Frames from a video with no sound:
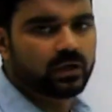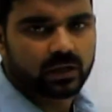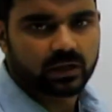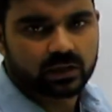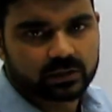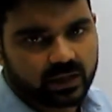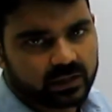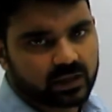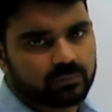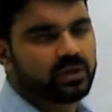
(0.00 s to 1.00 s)
that
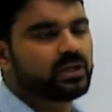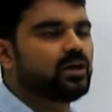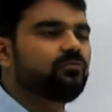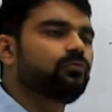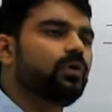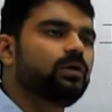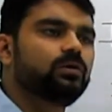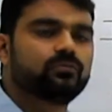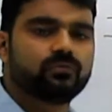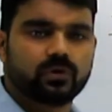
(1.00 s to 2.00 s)
can be derived
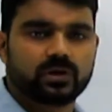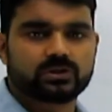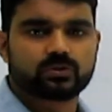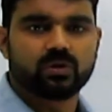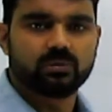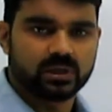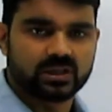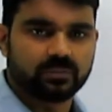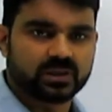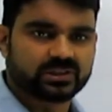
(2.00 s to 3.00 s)
for 4:1
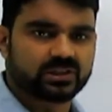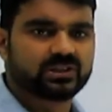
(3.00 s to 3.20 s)
multiplexer.